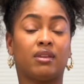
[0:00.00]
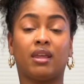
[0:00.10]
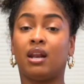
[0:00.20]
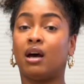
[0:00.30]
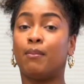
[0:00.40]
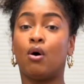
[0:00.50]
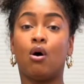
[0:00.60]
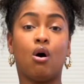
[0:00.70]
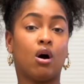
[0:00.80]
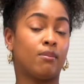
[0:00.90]
and I'm
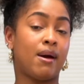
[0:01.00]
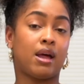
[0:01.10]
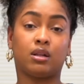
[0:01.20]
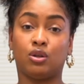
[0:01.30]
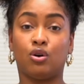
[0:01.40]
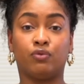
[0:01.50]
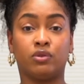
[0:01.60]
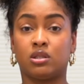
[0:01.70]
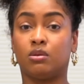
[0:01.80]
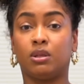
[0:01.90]
automatically
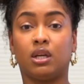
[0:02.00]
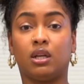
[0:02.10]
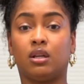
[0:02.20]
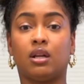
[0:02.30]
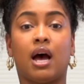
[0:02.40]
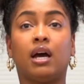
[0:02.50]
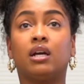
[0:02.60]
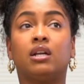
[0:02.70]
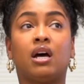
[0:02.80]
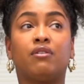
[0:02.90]
overstimulated. I
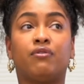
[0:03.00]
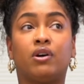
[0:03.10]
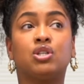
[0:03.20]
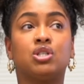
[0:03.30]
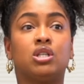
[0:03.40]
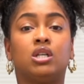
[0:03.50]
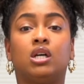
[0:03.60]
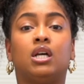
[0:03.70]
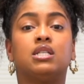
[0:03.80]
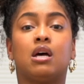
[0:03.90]
cannot function
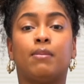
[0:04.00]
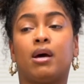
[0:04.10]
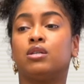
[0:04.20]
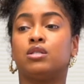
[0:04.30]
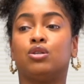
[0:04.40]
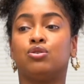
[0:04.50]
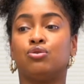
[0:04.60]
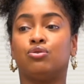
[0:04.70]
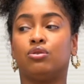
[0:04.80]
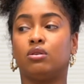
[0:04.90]
unless I'm at a
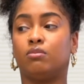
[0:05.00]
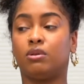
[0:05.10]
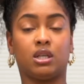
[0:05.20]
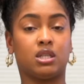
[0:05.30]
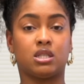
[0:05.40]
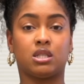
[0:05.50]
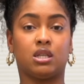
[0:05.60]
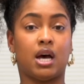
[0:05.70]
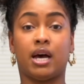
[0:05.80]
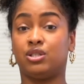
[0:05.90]
centered place.
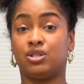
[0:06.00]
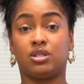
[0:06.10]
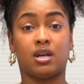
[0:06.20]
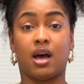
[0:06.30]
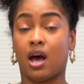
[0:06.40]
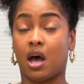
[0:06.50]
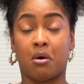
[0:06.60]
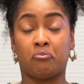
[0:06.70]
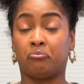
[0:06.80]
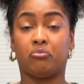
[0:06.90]

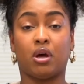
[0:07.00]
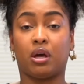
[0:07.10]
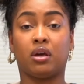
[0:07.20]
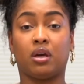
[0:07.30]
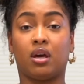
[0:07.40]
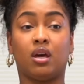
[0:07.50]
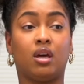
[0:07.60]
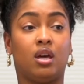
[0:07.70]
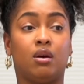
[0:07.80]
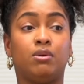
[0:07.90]
I can't.
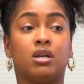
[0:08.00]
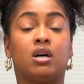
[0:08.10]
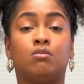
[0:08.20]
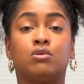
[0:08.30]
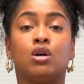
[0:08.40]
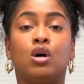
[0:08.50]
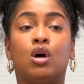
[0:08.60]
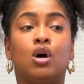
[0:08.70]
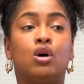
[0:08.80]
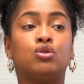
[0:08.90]
It becomes
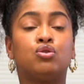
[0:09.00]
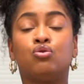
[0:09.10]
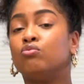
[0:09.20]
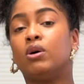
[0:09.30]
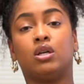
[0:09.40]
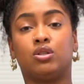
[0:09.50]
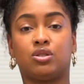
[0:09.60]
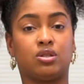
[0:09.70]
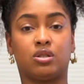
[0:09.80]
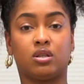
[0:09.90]
too much